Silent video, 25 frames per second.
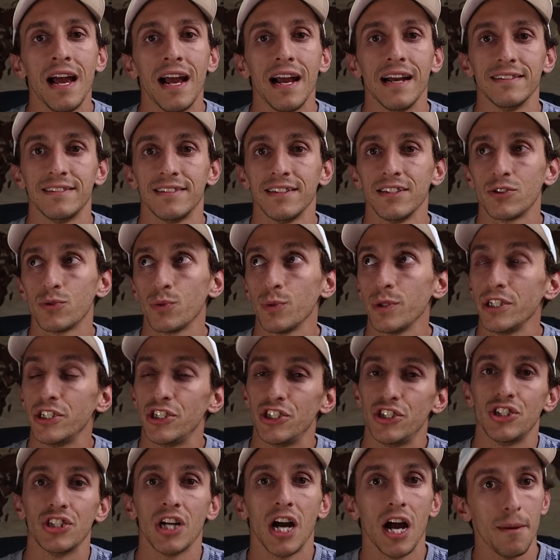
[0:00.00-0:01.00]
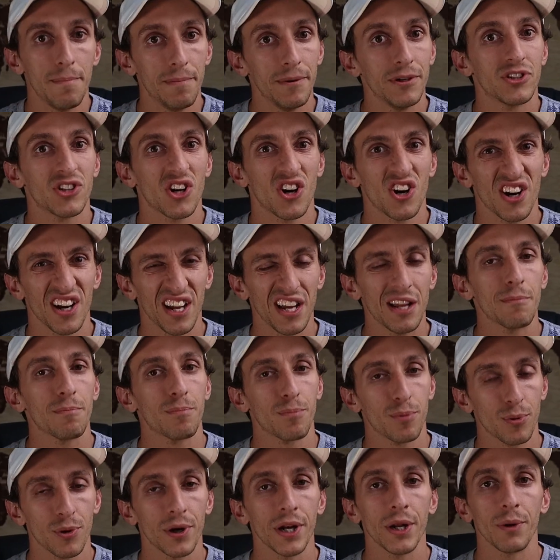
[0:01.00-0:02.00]
And since we shop at Target
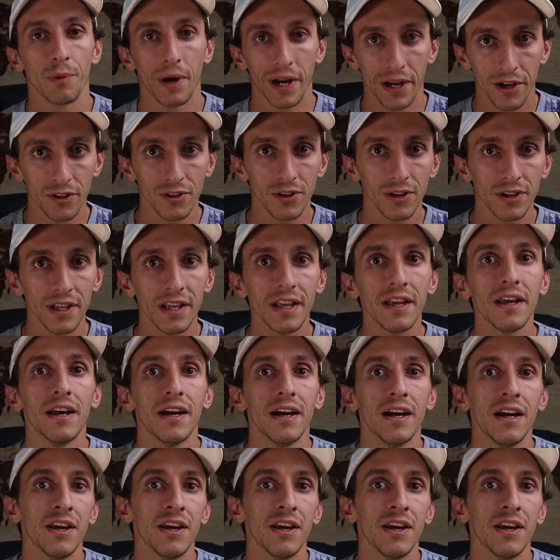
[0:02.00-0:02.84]
pretty regularly,